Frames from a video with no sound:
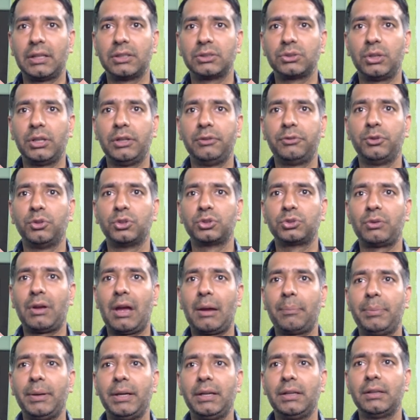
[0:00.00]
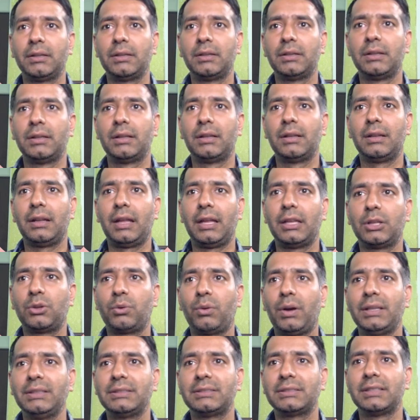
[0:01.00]
So if you swap it,
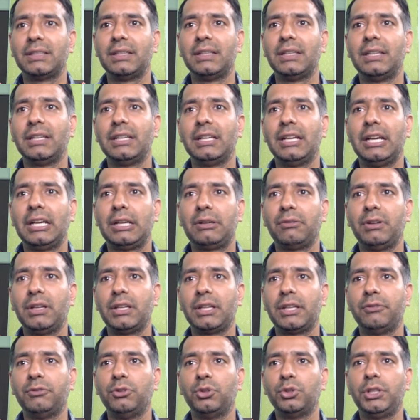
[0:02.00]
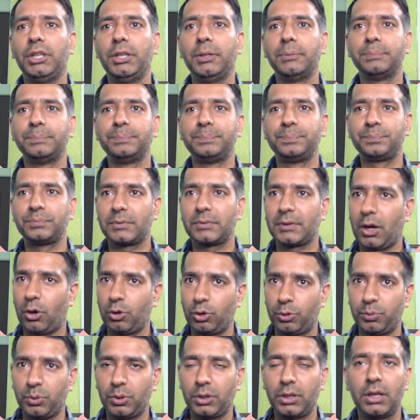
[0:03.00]
likewise, it will give you the
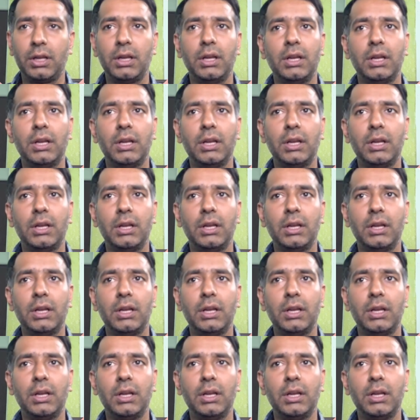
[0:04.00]
output.